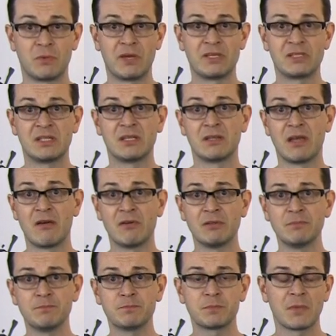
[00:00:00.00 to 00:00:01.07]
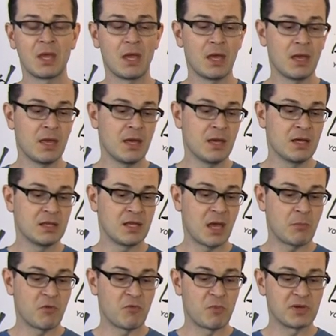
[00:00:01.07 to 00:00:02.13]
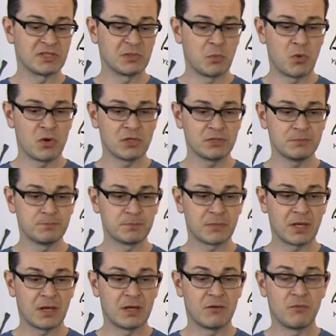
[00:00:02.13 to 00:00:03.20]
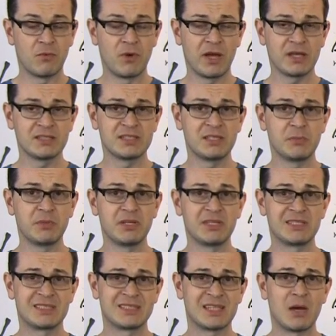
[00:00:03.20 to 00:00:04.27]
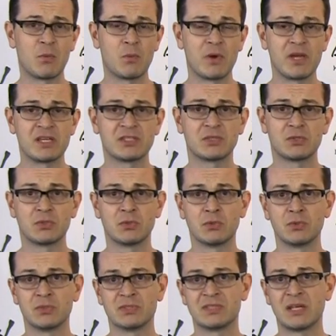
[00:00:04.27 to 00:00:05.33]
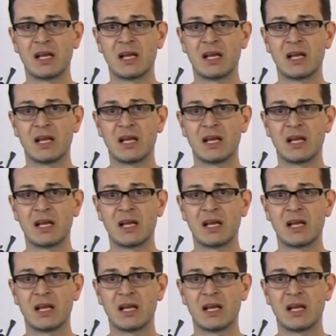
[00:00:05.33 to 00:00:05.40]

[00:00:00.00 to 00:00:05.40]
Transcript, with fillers: 2011 type of motherboard uh, very similar in some ways to